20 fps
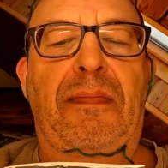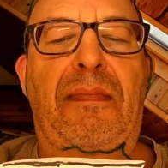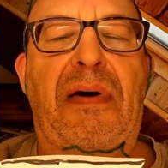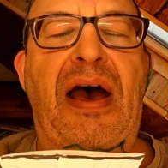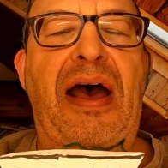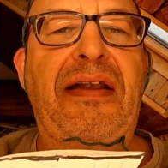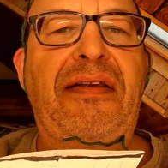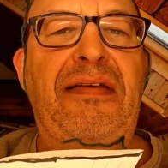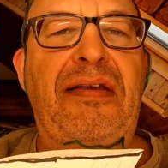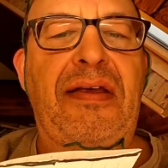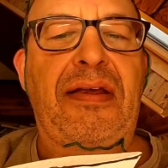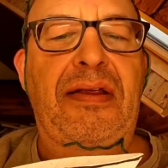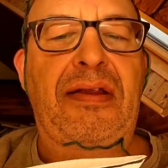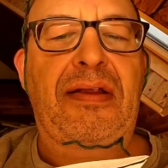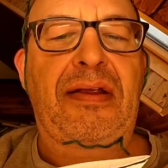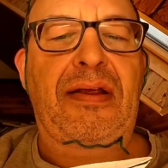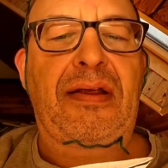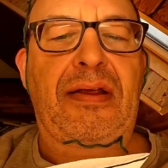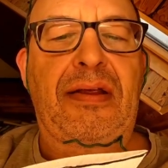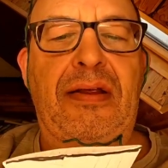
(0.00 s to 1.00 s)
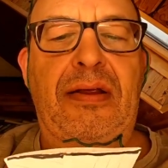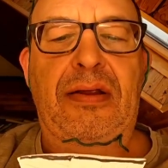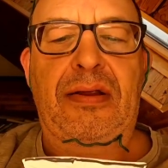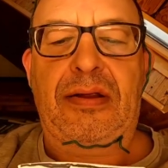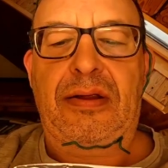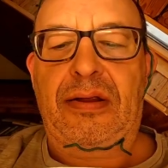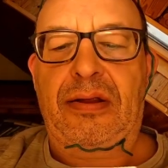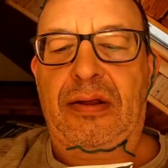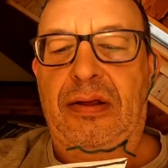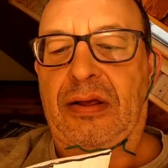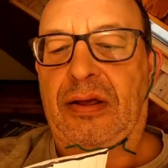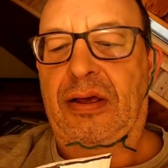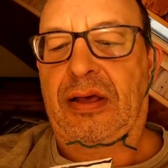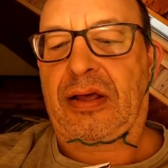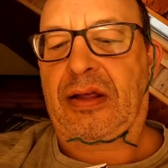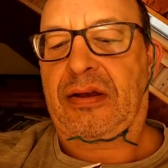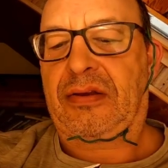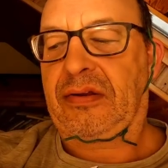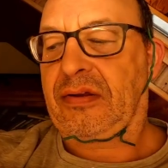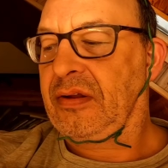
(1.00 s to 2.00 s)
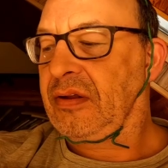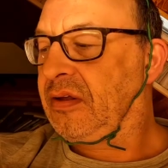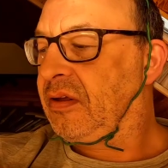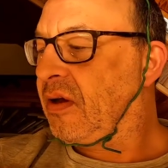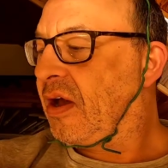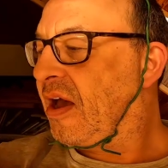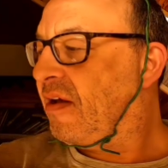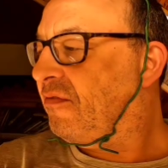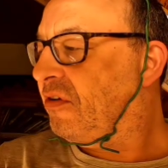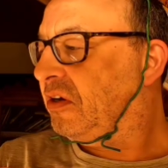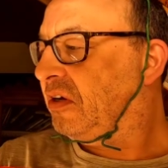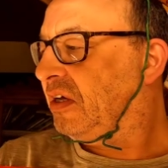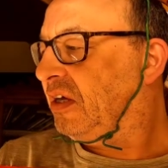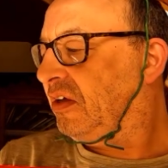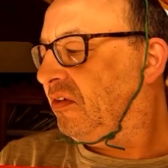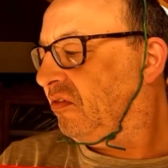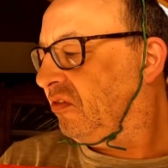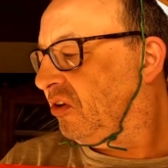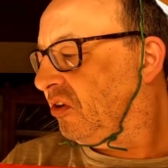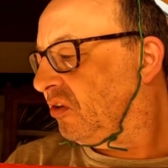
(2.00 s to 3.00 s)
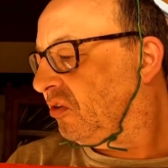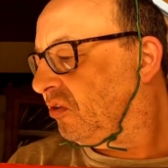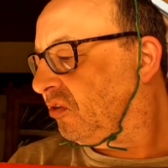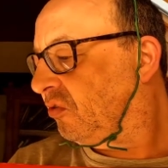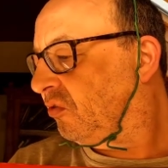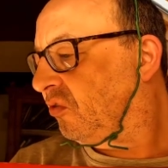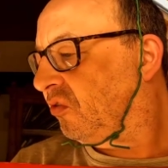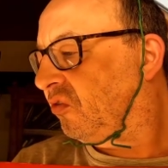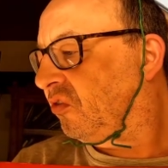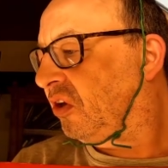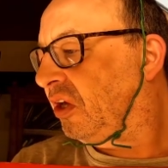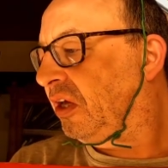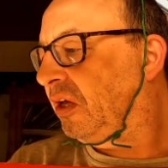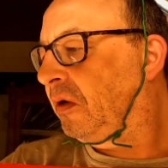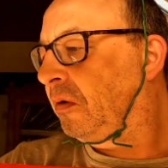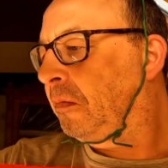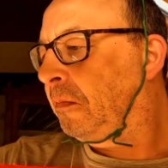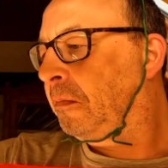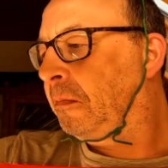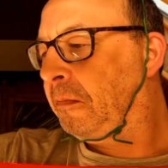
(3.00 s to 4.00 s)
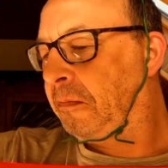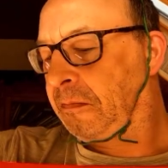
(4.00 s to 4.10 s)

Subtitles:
But, and you have it easier to see